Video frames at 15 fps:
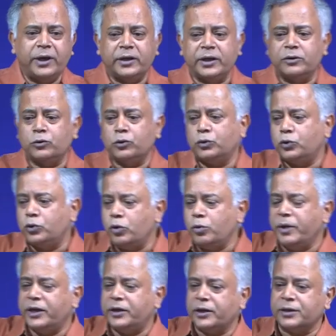meter to 2
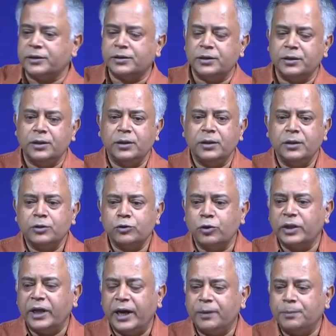meters, so
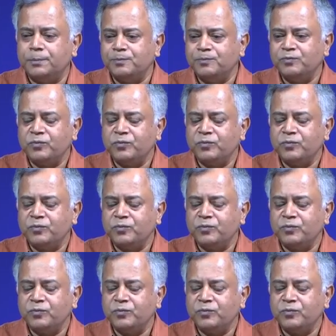that